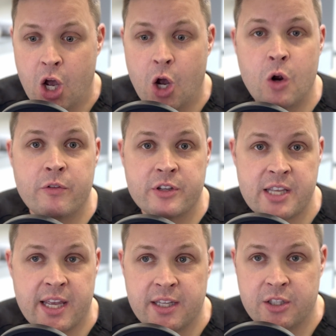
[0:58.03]
over
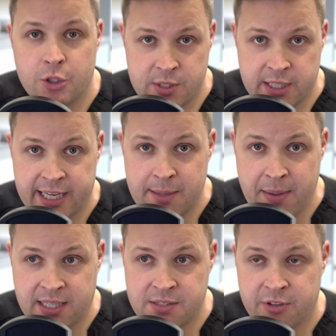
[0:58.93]
say using an
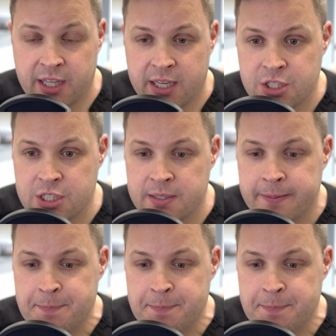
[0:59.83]
apexification?